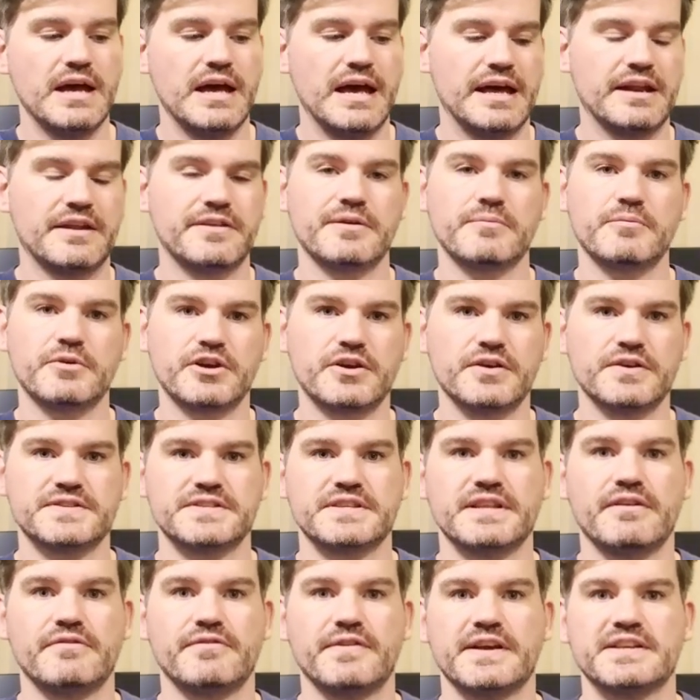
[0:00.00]
And I think because
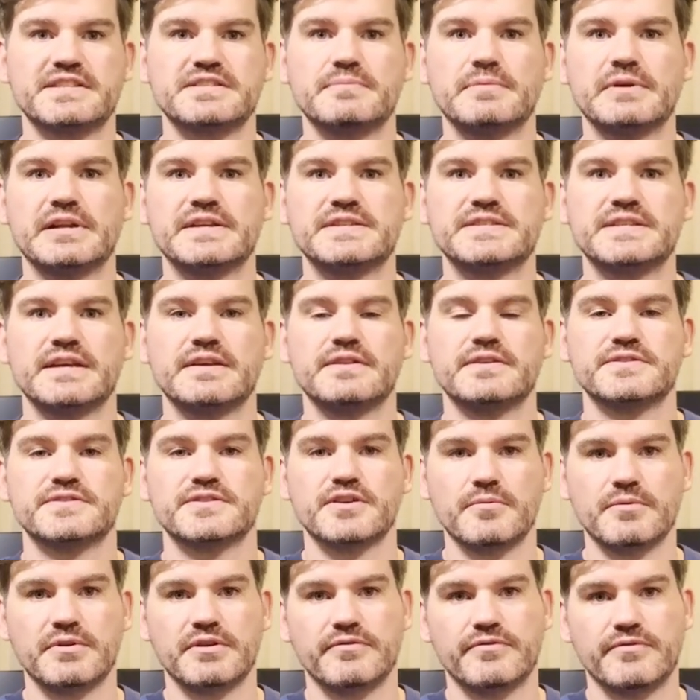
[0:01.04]
of that flexibility that
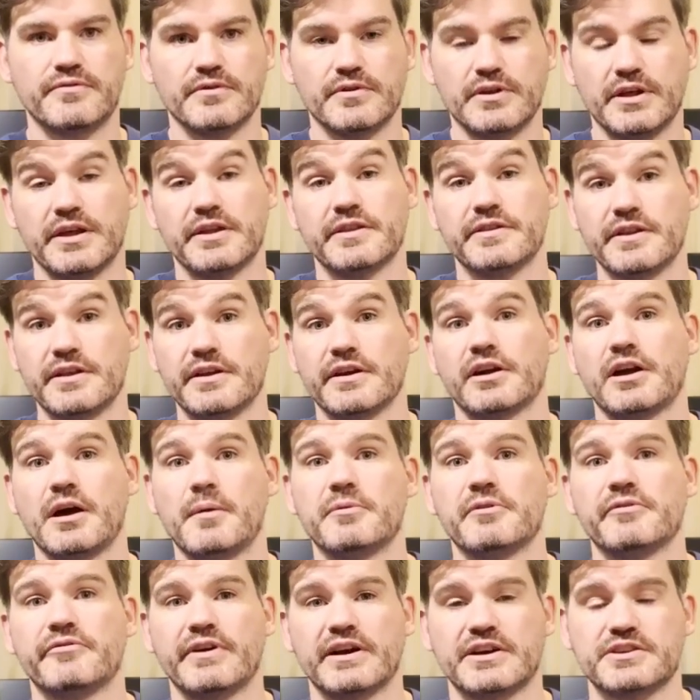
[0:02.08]
that a
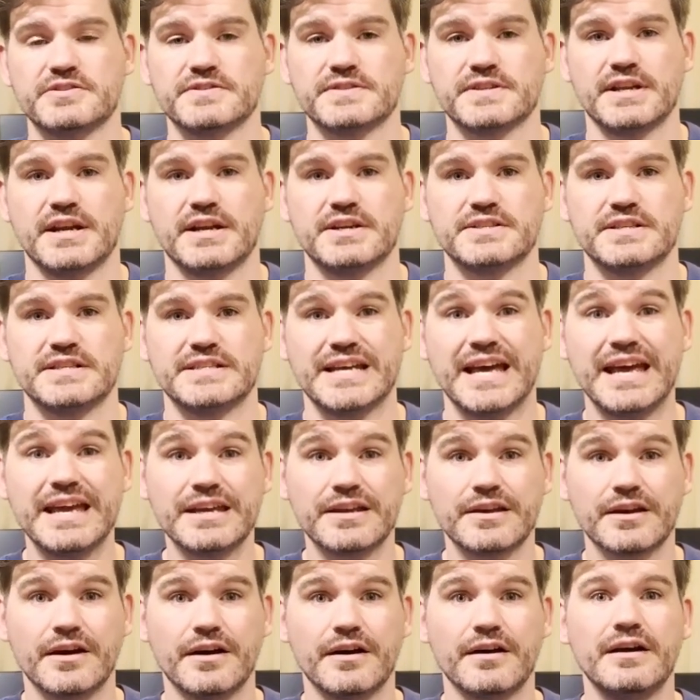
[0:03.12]
couple of factions can actually
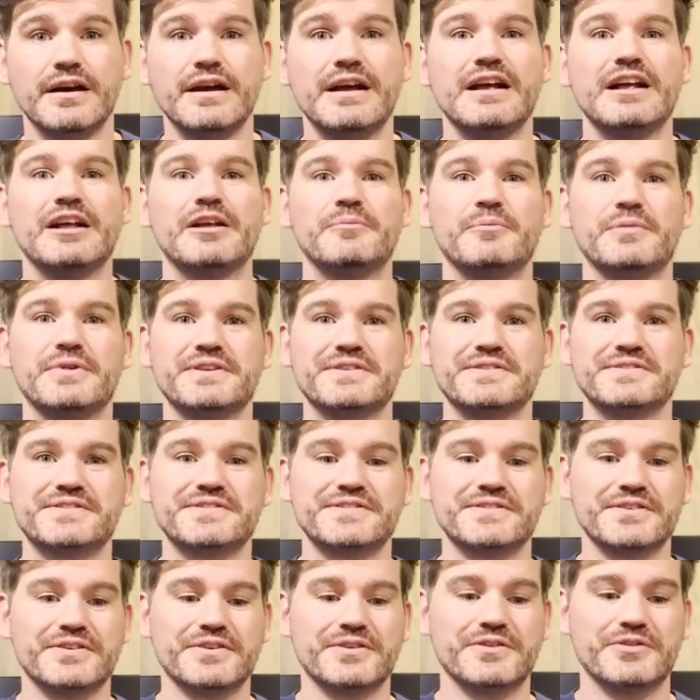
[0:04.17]
take her,
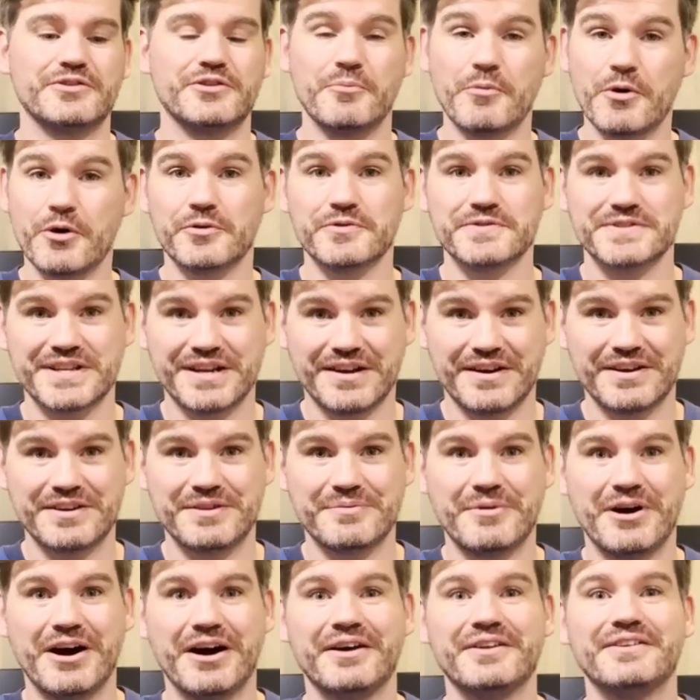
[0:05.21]
means that the model's in high
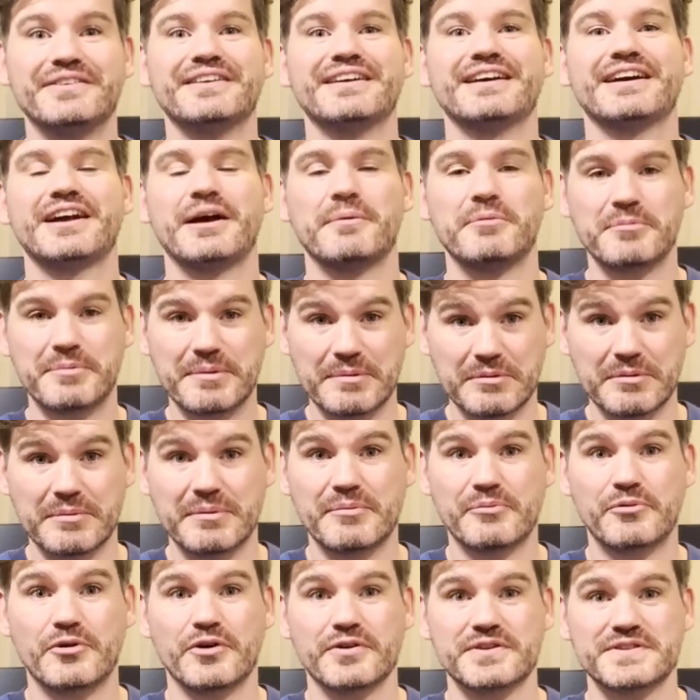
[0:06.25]
demand. A couple of people have
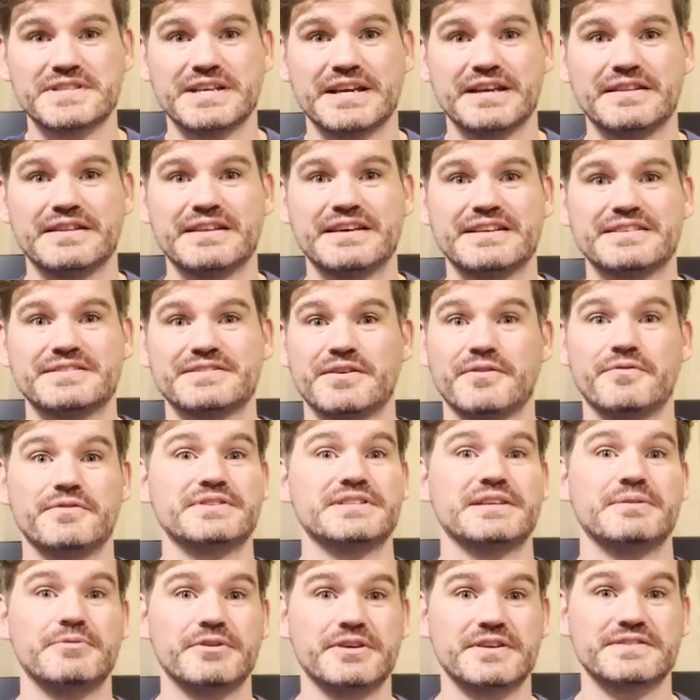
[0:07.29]
been proxying this,
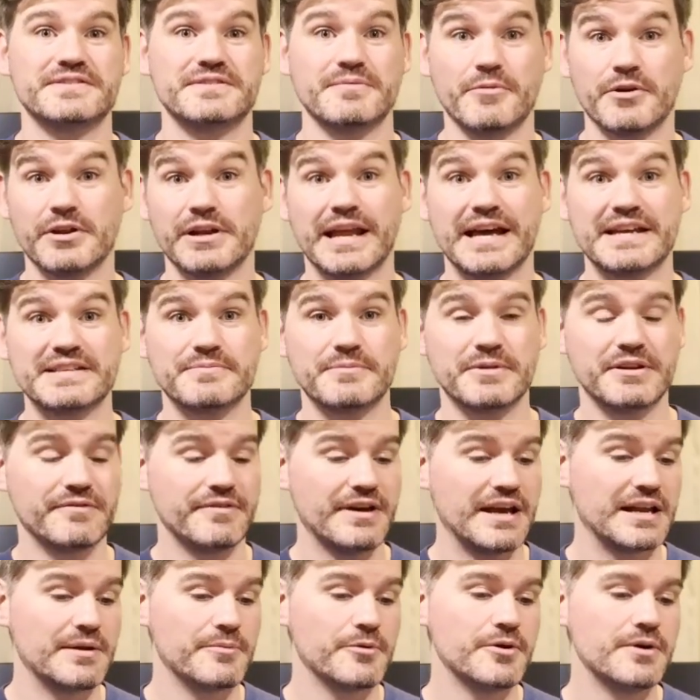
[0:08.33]
obviously, because the model hasn't been
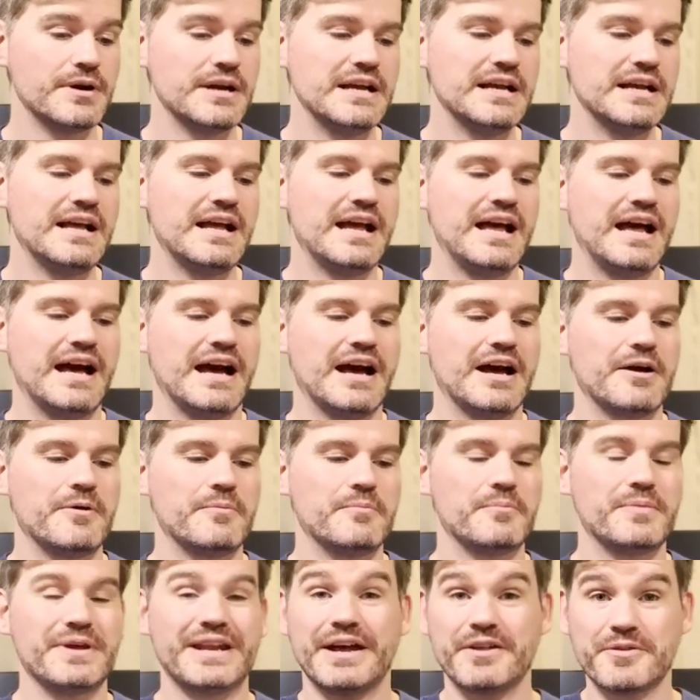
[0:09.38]
available,
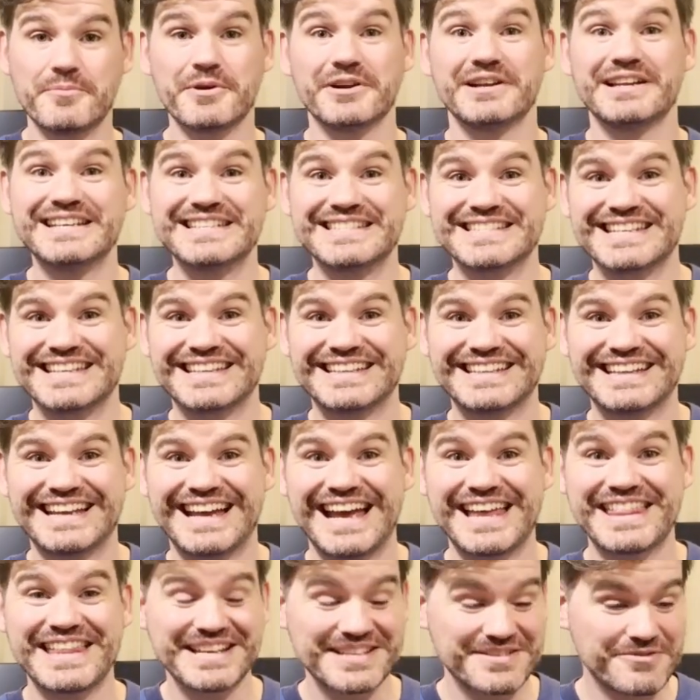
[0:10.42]
but now the model is,
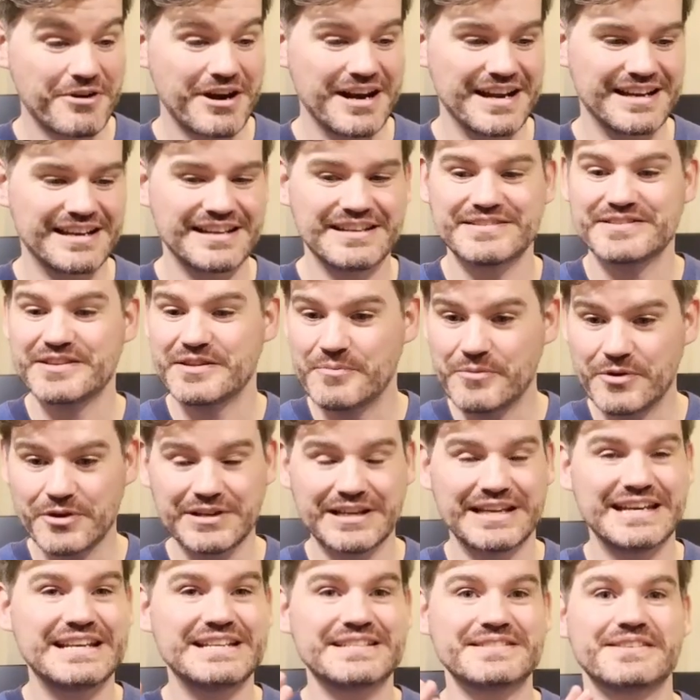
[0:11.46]
and that's great. So the
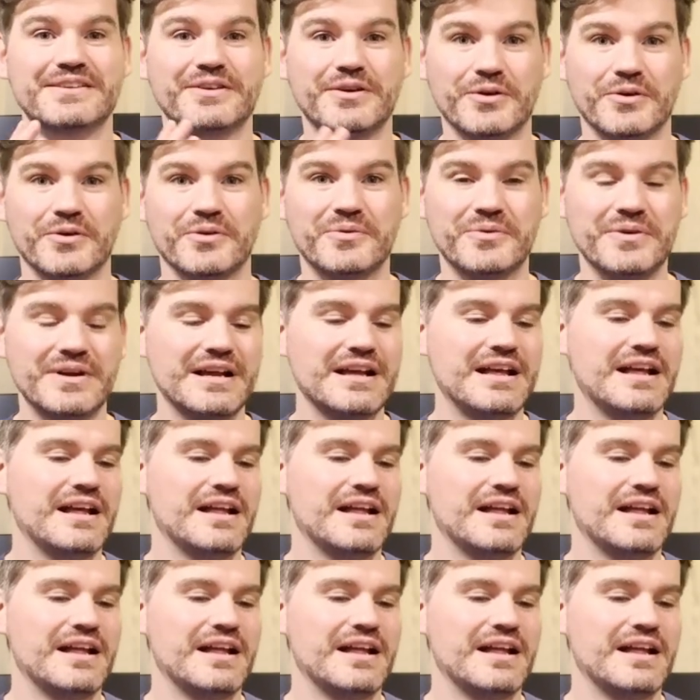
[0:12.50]
model is cool.